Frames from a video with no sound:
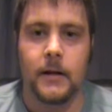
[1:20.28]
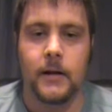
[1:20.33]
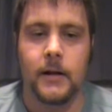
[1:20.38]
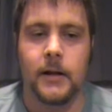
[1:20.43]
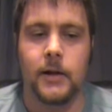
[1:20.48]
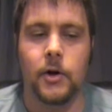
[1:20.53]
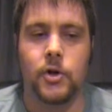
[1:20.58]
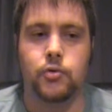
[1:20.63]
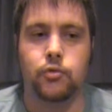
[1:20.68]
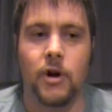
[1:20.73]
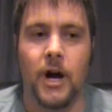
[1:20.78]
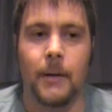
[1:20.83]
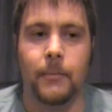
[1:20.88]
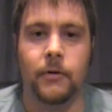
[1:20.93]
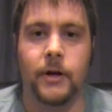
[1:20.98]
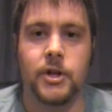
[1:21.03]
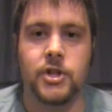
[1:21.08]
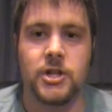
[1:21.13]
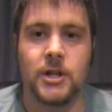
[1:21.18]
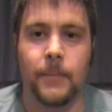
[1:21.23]
a huge
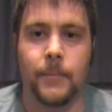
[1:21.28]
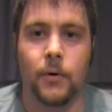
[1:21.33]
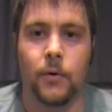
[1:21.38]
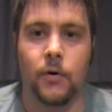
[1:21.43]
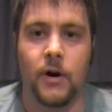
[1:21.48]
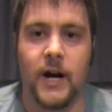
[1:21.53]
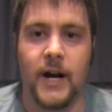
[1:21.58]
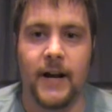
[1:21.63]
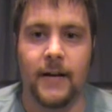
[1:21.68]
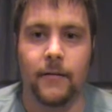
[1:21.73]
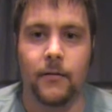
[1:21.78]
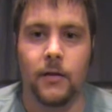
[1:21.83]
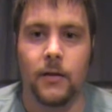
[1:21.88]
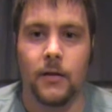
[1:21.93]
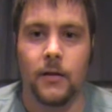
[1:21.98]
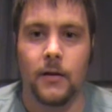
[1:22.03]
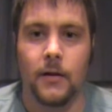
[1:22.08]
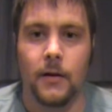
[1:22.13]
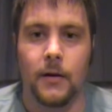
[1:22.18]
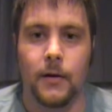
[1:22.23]
Romulan ship
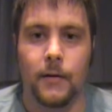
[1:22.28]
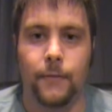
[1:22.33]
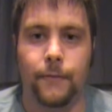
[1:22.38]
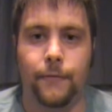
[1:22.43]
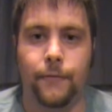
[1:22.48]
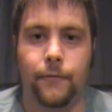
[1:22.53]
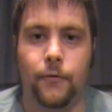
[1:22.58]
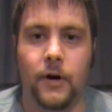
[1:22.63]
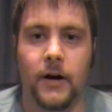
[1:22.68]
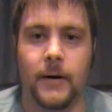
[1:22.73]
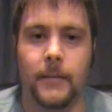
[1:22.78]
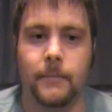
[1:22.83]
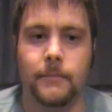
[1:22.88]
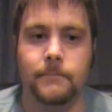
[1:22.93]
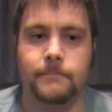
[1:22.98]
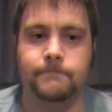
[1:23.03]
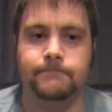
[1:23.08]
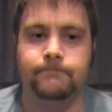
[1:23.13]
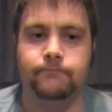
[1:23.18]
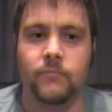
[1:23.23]
arrives
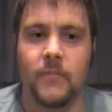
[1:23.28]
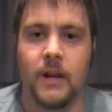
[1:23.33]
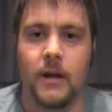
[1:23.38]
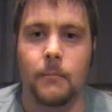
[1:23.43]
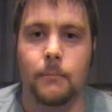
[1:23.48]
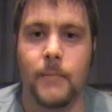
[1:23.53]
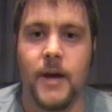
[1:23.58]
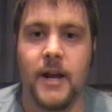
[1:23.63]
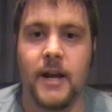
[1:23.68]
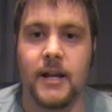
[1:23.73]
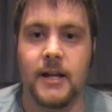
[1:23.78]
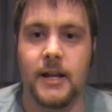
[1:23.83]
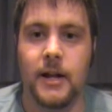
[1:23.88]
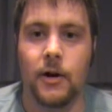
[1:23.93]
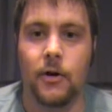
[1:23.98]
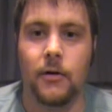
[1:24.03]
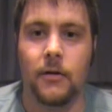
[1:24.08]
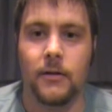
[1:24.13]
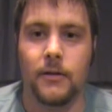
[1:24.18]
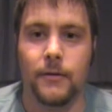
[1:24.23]
from many
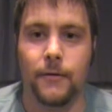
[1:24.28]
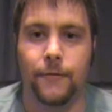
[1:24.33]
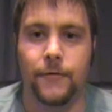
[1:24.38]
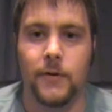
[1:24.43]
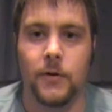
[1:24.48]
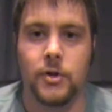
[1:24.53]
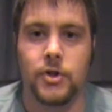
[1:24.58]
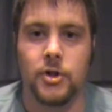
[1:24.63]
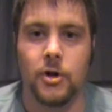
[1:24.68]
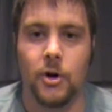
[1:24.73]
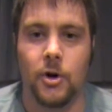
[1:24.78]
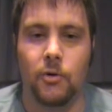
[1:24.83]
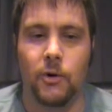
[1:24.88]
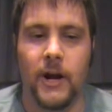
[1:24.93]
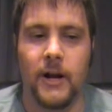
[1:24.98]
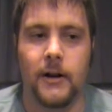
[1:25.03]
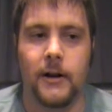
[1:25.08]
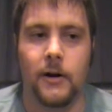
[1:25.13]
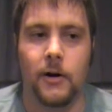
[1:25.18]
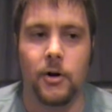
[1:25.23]
years in the future,
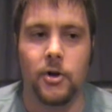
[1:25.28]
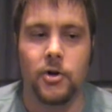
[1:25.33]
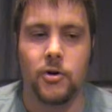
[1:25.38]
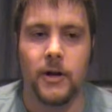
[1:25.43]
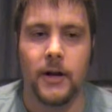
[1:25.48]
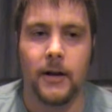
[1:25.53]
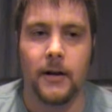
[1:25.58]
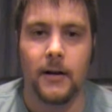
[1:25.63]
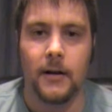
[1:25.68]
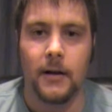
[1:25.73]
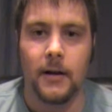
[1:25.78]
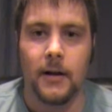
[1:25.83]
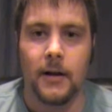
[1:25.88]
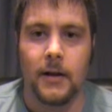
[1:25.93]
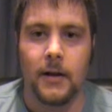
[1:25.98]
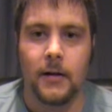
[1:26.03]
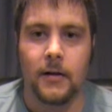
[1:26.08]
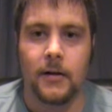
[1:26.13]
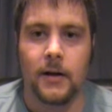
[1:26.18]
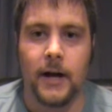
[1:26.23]
creating an alternate
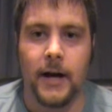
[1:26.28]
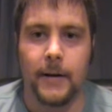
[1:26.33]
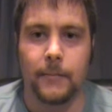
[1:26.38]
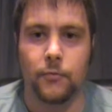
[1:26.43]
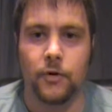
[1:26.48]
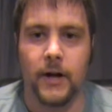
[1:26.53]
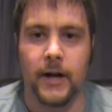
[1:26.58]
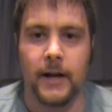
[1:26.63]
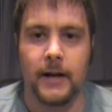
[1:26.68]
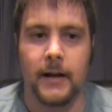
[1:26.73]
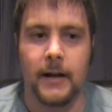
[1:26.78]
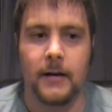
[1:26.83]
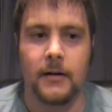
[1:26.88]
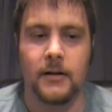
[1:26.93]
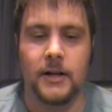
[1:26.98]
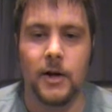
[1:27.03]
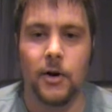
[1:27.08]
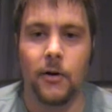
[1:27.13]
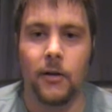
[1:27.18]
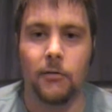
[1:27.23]
timeline,
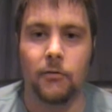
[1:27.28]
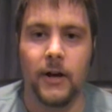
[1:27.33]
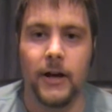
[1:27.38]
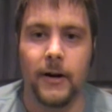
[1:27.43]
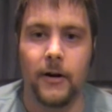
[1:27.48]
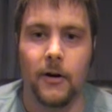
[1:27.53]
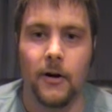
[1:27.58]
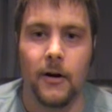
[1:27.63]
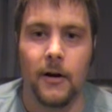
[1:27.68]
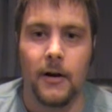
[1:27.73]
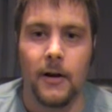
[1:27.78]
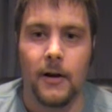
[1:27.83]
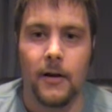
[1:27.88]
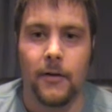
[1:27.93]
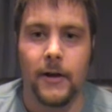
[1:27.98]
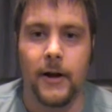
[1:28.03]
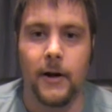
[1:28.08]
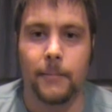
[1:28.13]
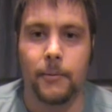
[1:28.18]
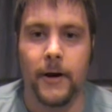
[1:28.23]
and years later,
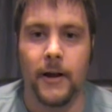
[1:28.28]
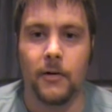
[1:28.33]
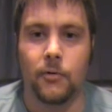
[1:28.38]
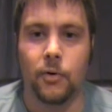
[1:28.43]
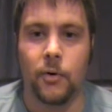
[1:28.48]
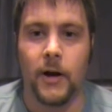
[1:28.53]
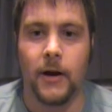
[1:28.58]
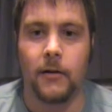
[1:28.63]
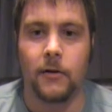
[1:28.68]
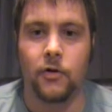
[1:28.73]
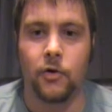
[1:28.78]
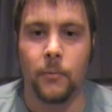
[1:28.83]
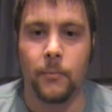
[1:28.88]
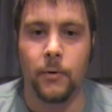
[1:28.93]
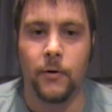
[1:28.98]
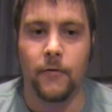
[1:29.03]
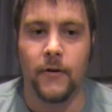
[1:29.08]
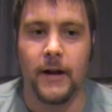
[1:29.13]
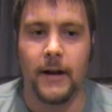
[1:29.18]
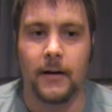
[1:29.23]
the Enterprise crew has to
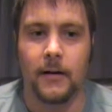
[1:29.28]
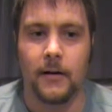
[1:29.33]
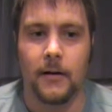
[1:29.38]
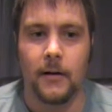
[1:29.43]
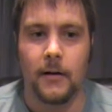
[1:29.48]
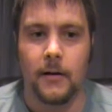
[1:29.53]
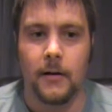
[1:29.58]
prevent